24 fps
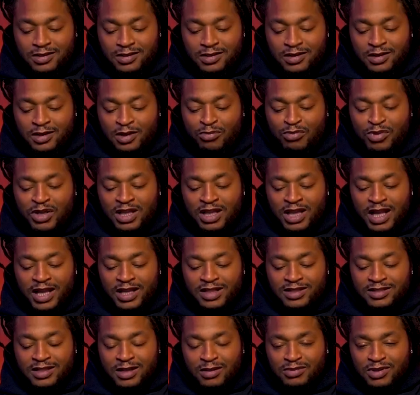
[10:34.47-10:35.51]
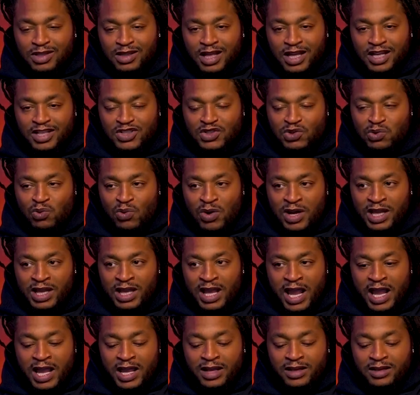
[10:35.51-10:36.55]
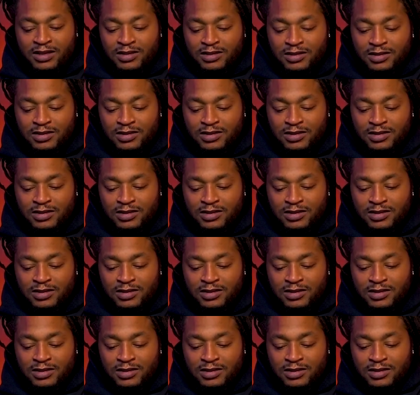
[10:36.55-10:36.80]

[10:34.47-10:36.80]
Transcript: Yeah. It'll be like something like 28.